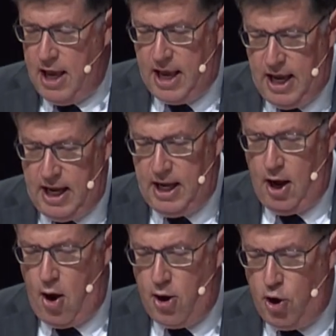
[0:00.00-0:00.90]
He
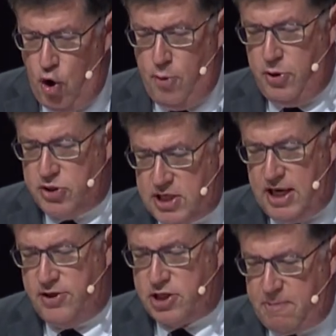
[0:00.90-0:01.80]
on whom you
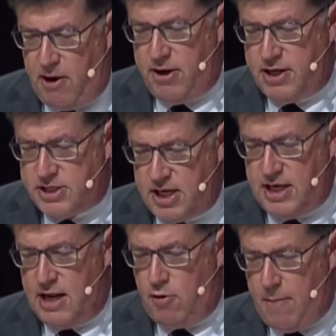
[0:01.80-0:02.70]
see the Spirit
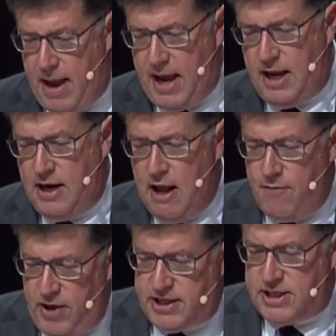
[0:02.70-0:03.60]
descend and remain,
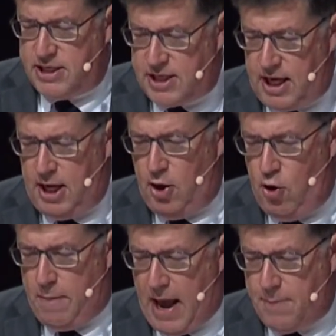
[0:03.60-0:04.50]
this is he
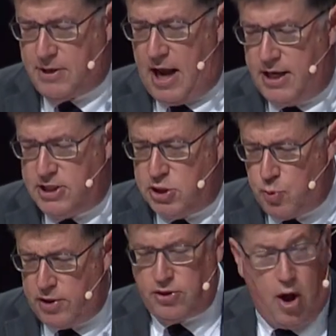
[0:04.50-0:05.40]
who baptizes
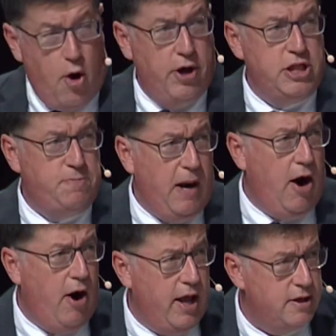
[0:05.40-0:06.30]
with the Holy
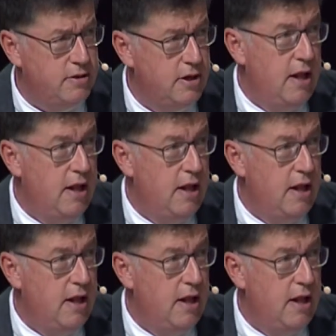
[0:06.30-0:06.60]
Spirit.